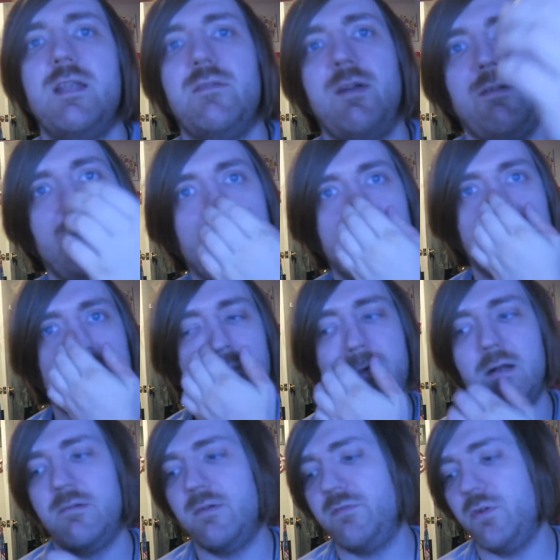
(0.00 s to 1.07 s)
at the very least on
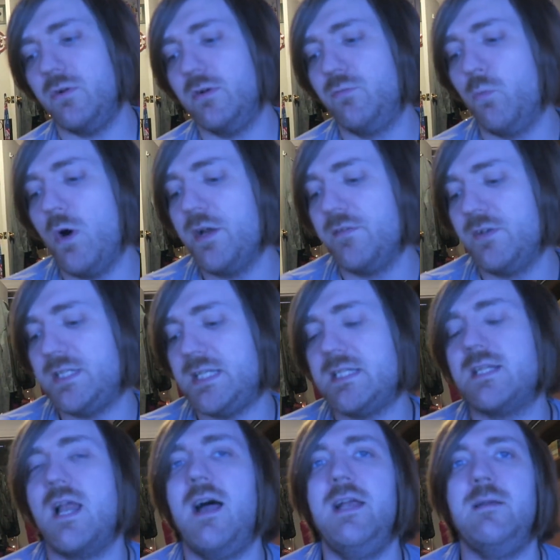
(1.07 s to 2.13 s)
my review of One of Us
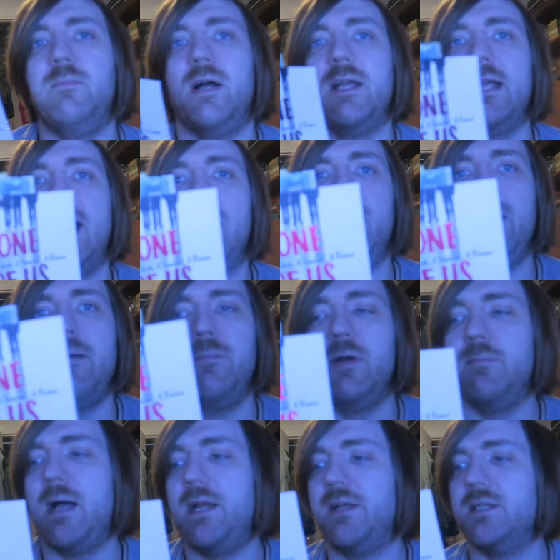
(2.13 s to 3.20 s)
is Lying by Karen M.
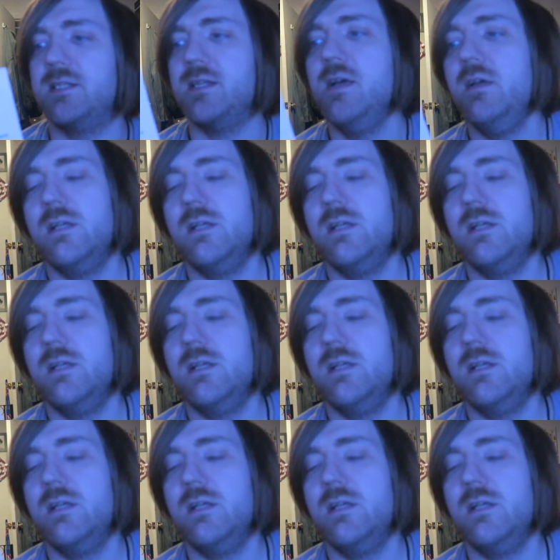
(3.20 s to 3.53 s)
McManus.